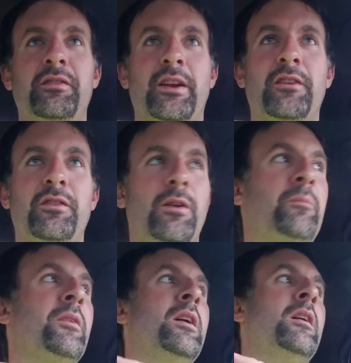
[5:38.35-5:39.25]
in it. So,
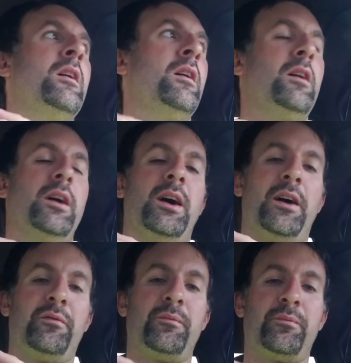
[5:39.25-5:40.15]

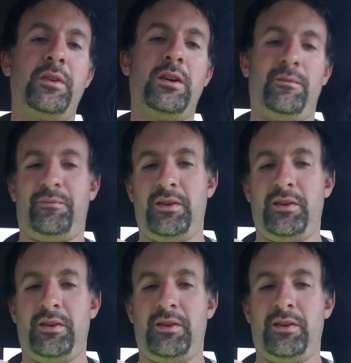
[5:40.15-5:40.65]
you know,